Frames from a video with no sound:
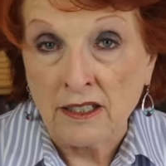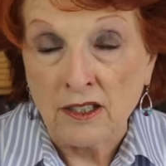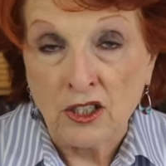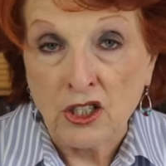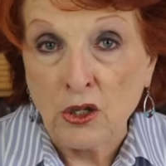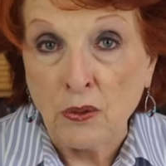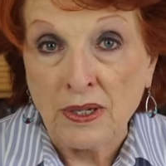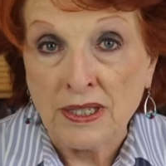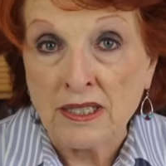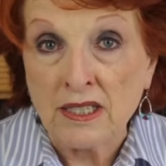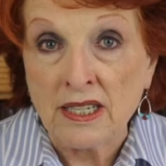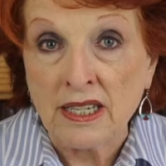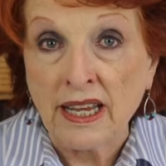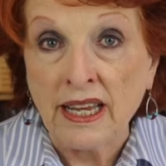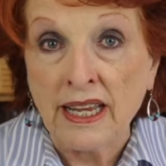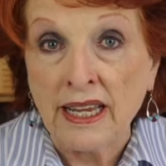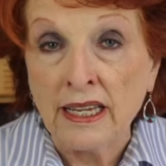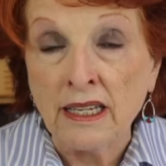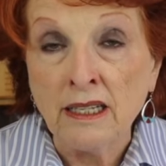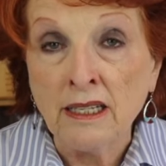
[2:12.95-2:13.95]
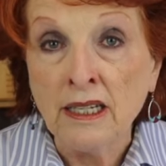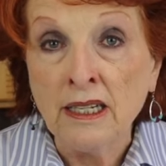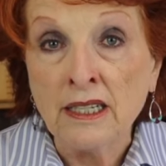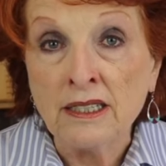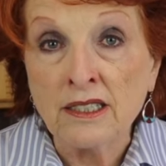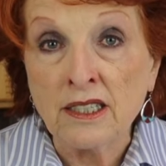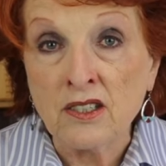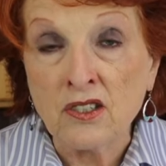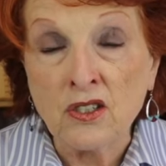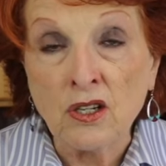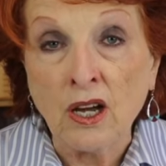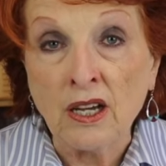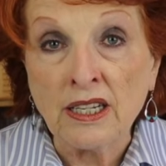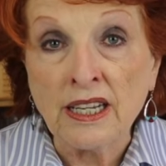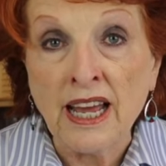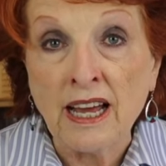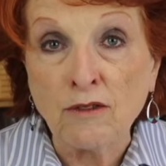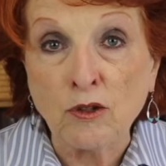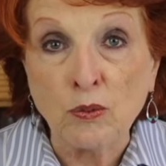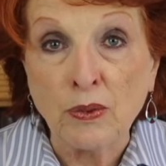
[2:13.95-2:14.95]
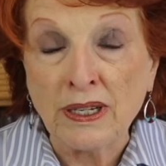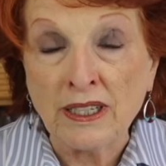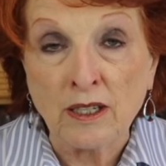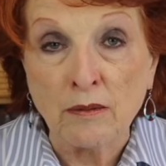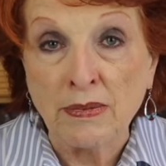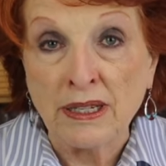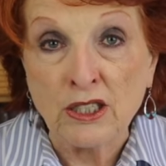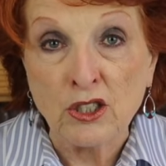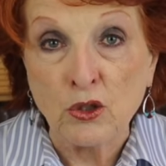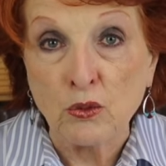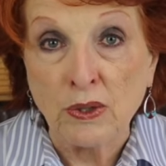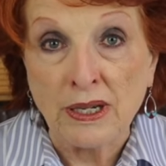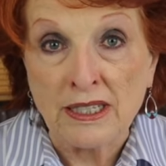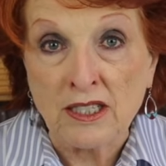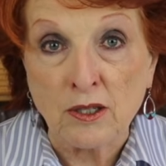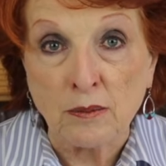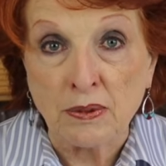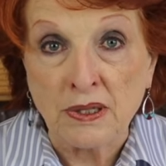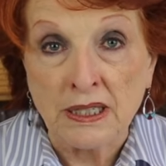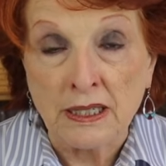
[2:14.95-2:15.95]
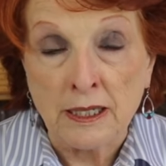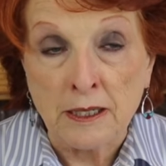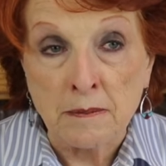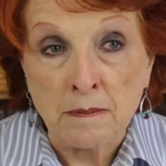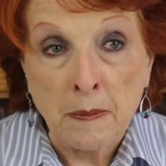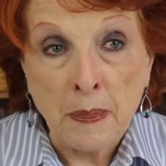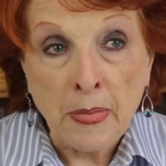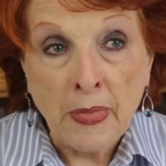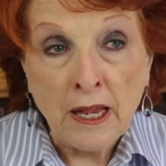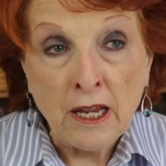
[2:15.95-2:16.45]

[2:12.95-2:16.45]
The USDA does not have a recommended recipe.